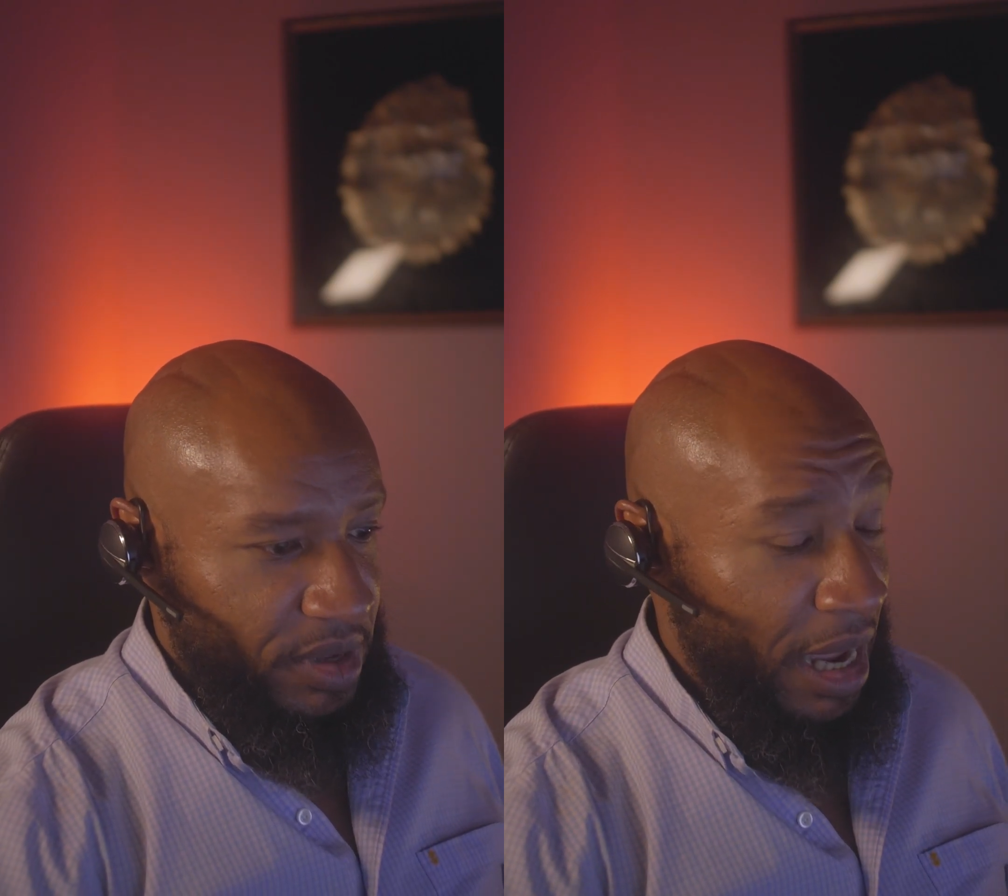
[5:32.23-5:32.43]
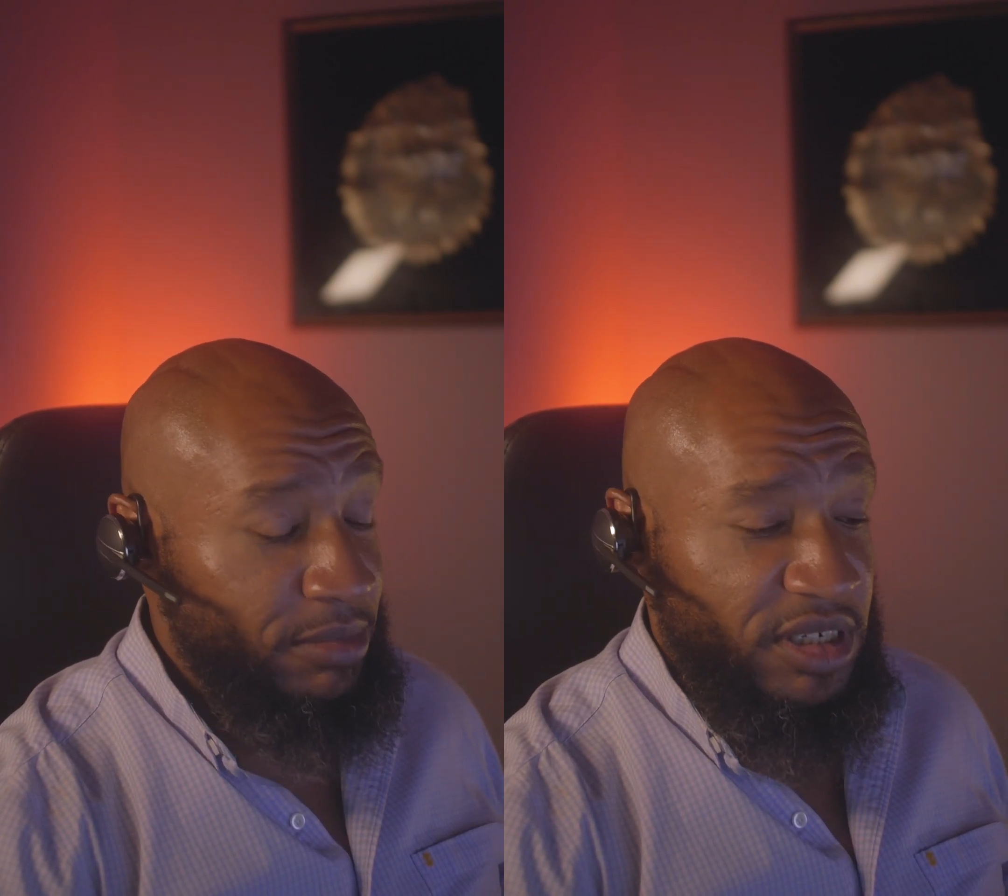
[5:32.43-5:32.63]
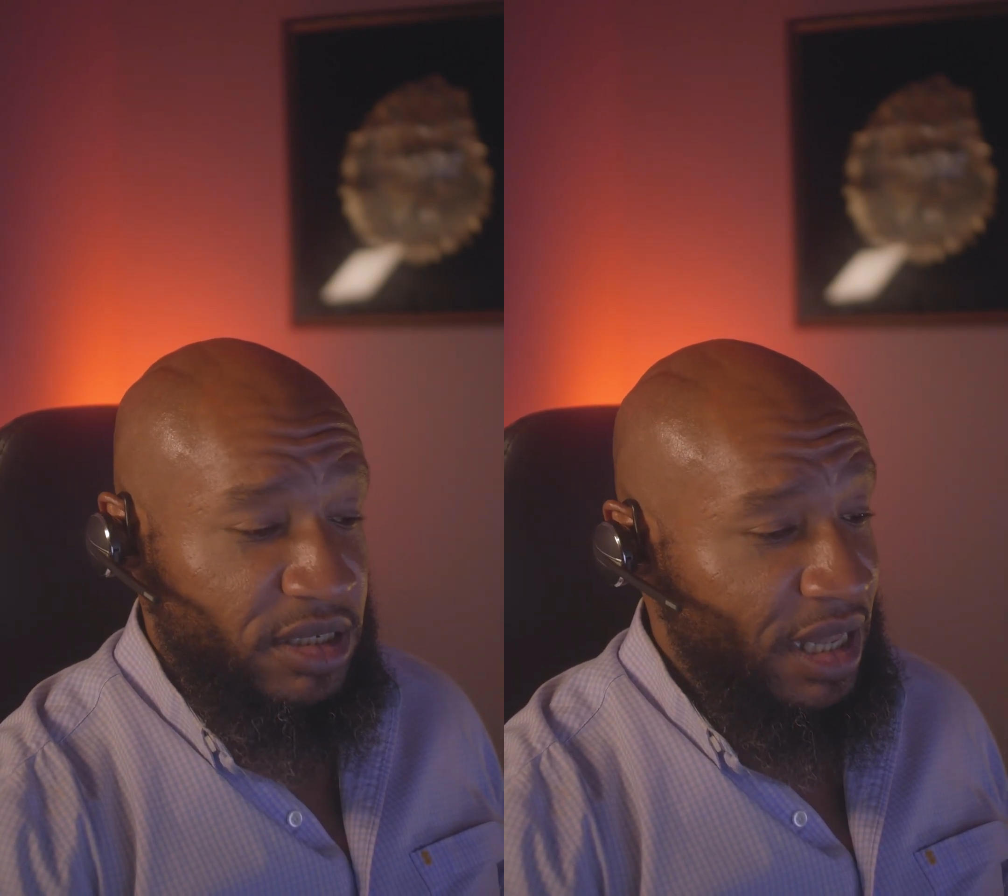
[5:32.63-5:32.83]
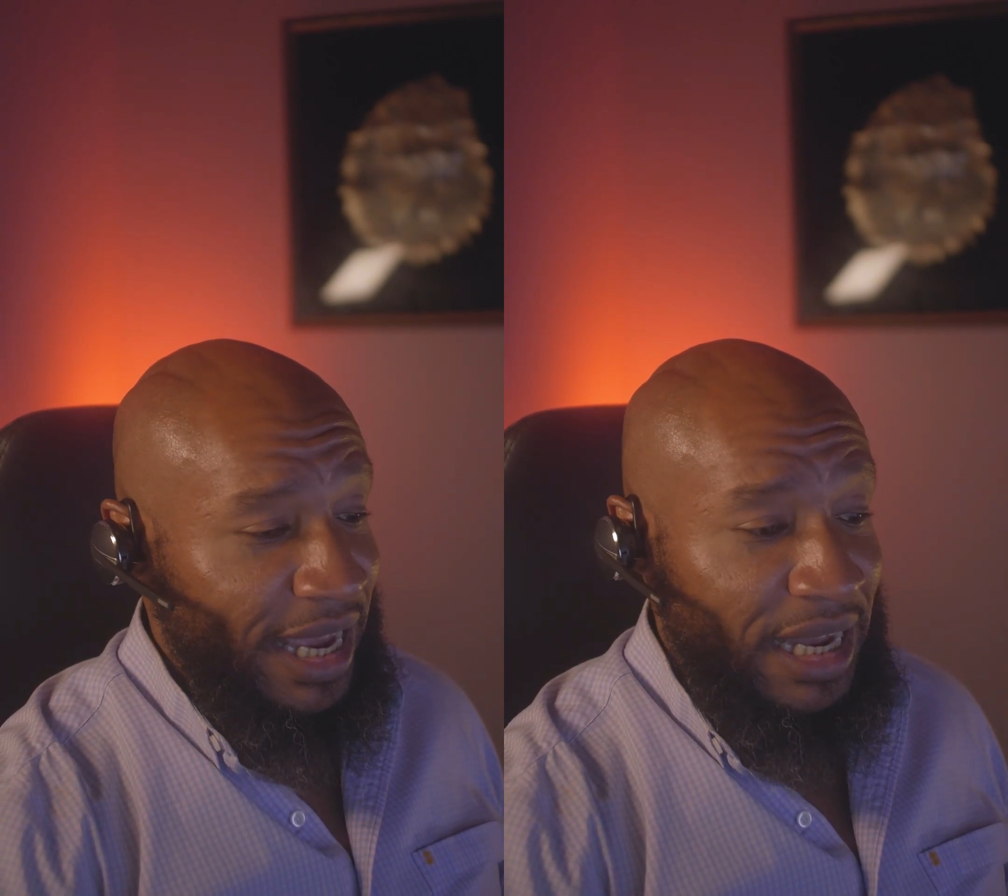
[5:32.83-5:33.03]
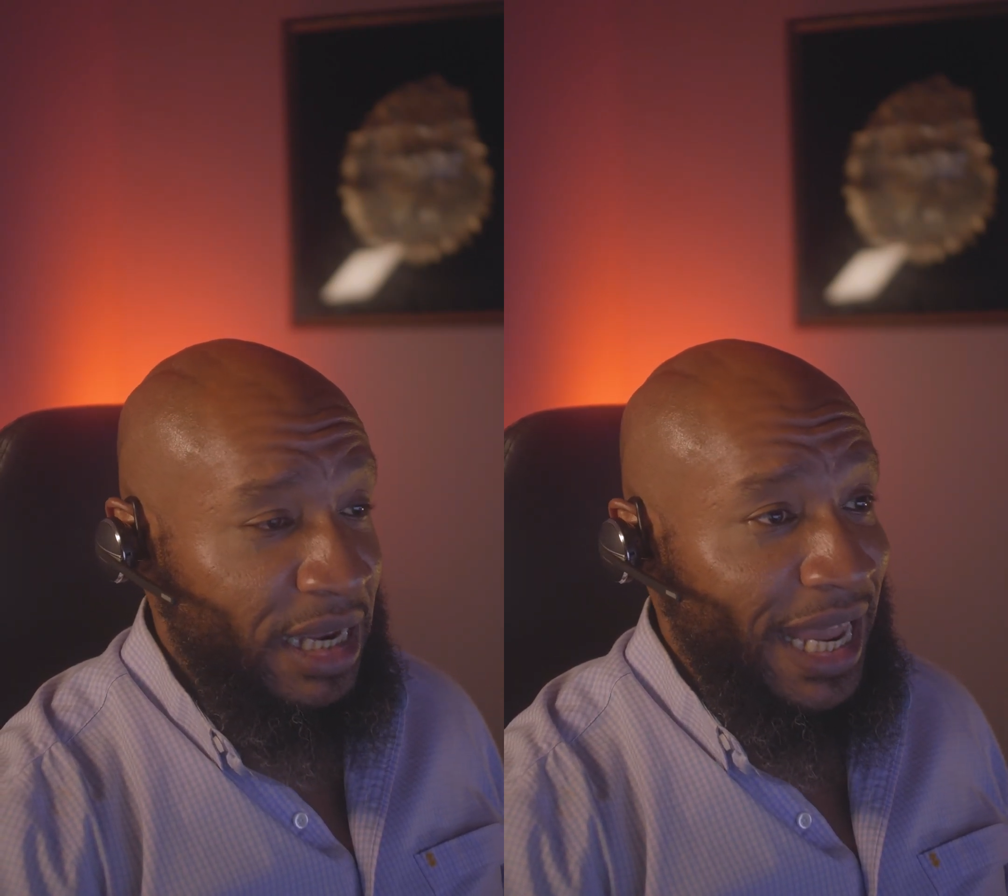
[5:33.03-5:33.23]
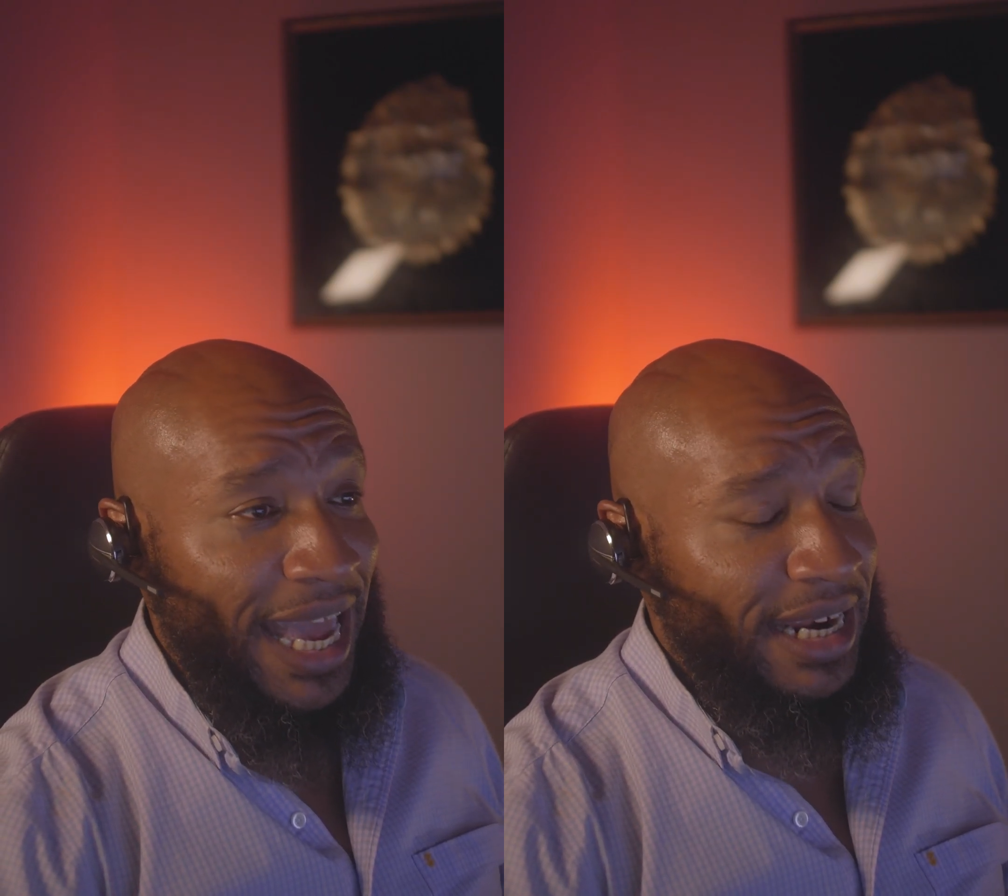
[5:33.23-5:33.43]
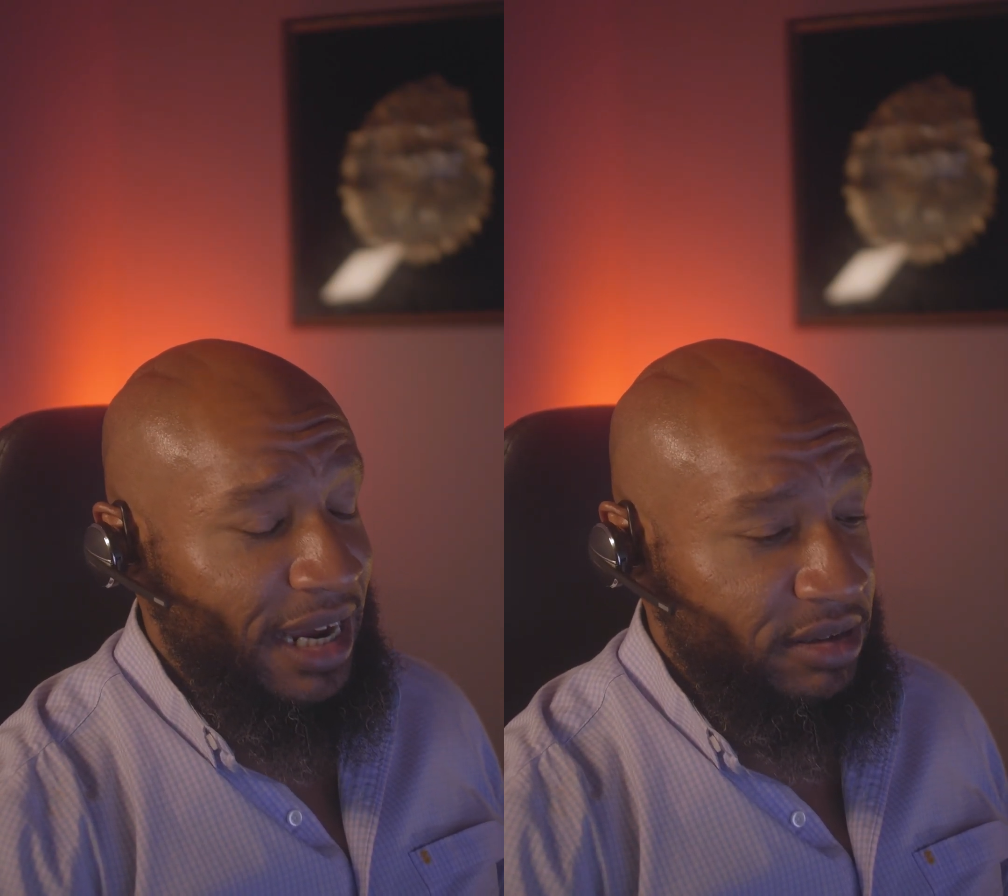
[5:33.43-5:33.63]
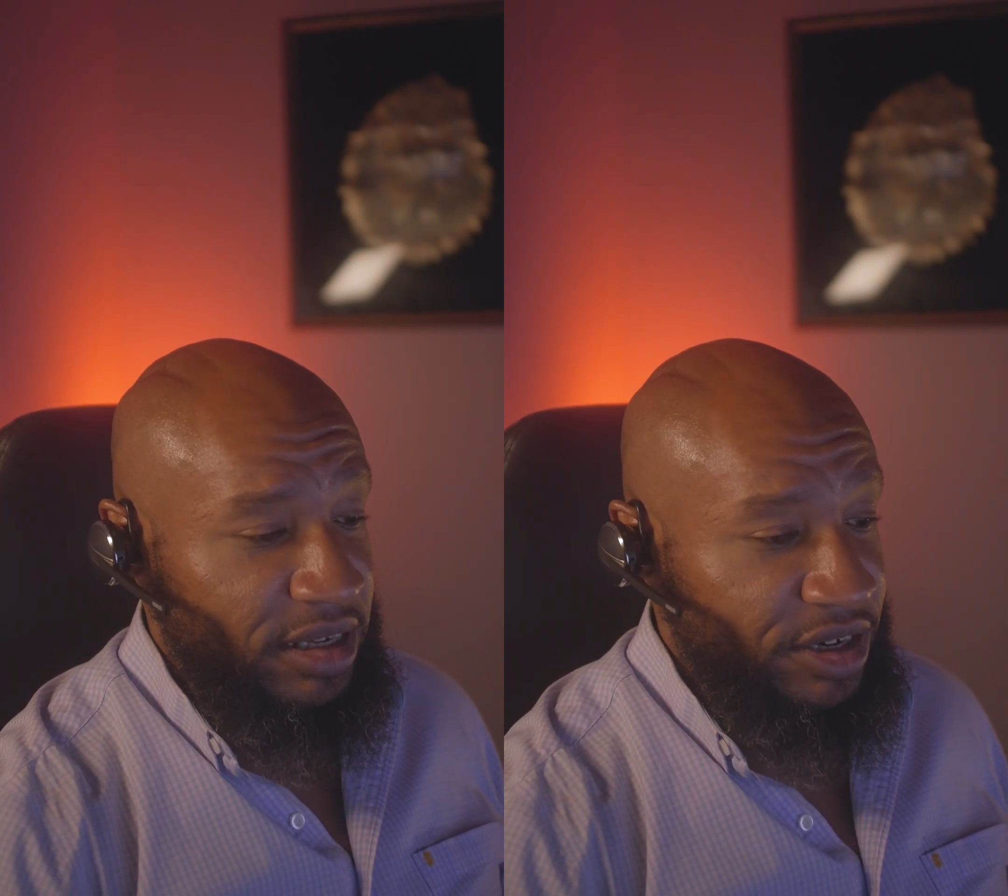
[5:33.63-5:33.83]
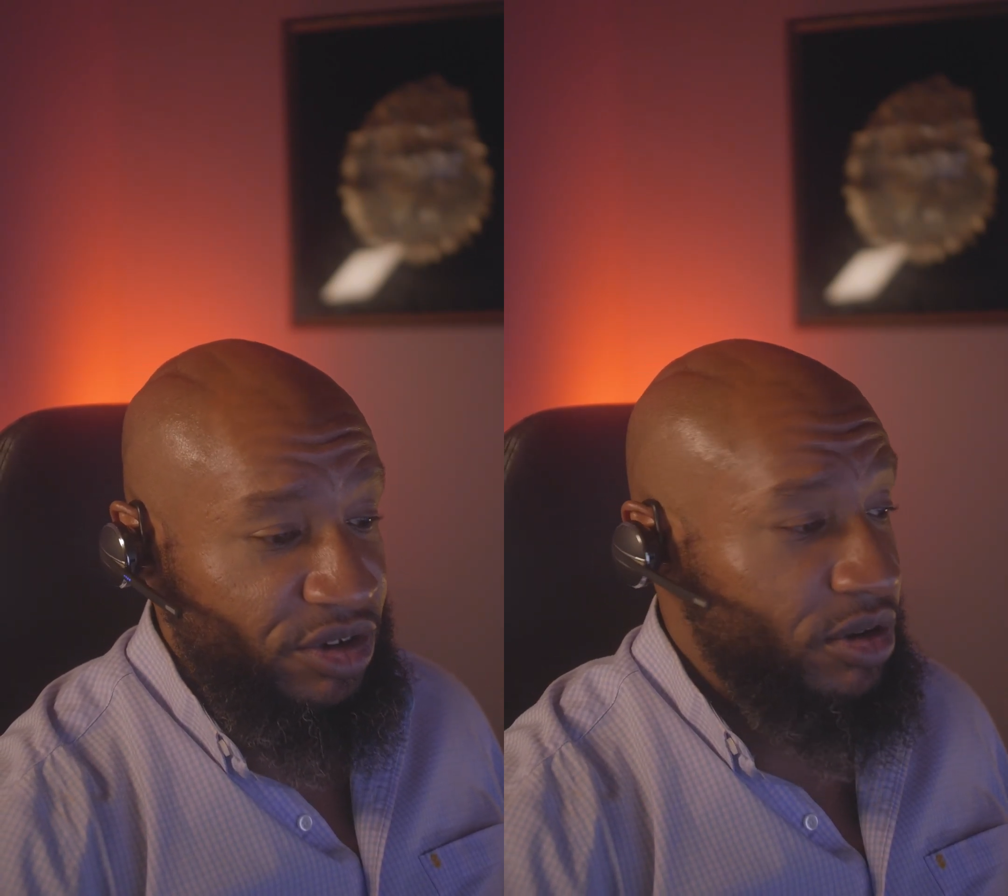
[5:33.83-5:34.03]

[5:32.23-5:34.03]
I'm just like Aladdin out there. You